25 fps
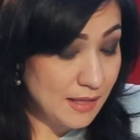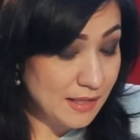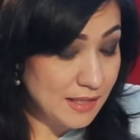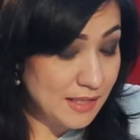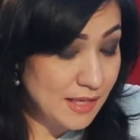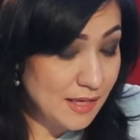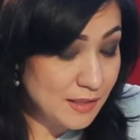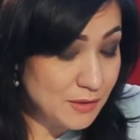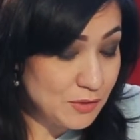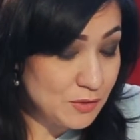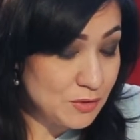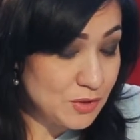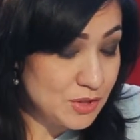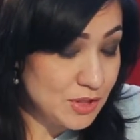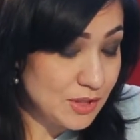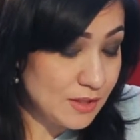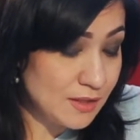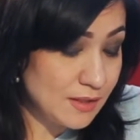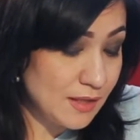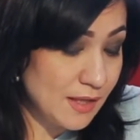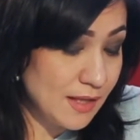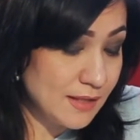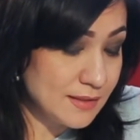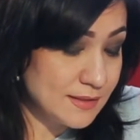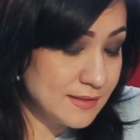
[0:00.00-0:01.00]
Can you
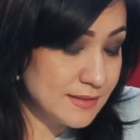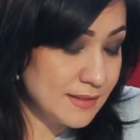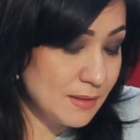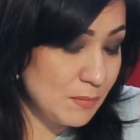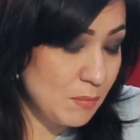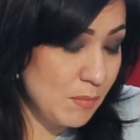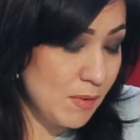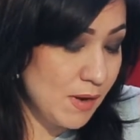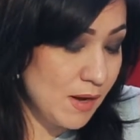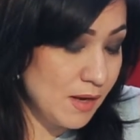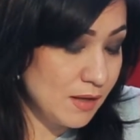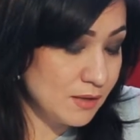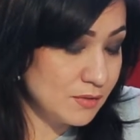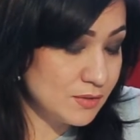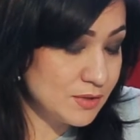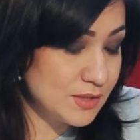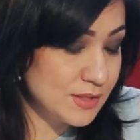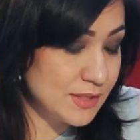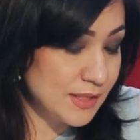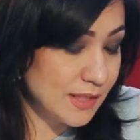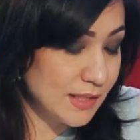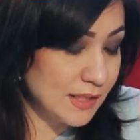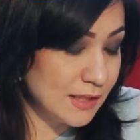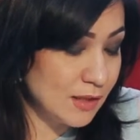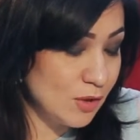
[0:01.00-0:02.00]
tell us about
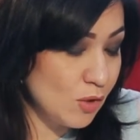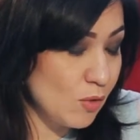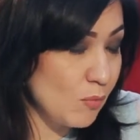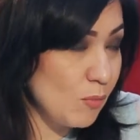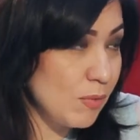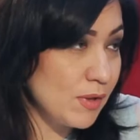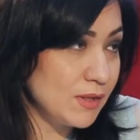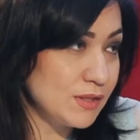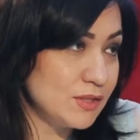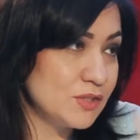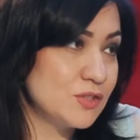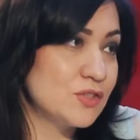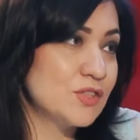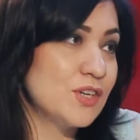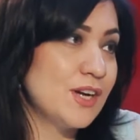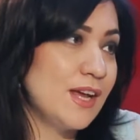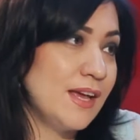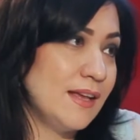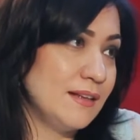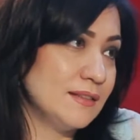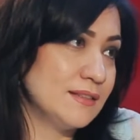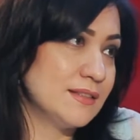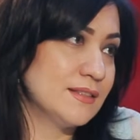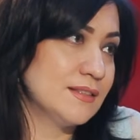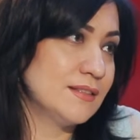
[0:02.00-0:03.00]
the global
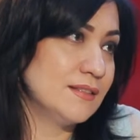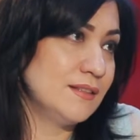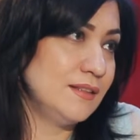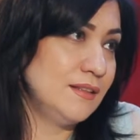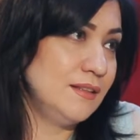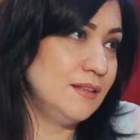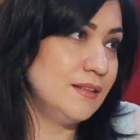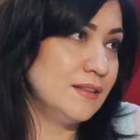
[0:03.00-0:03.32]
trends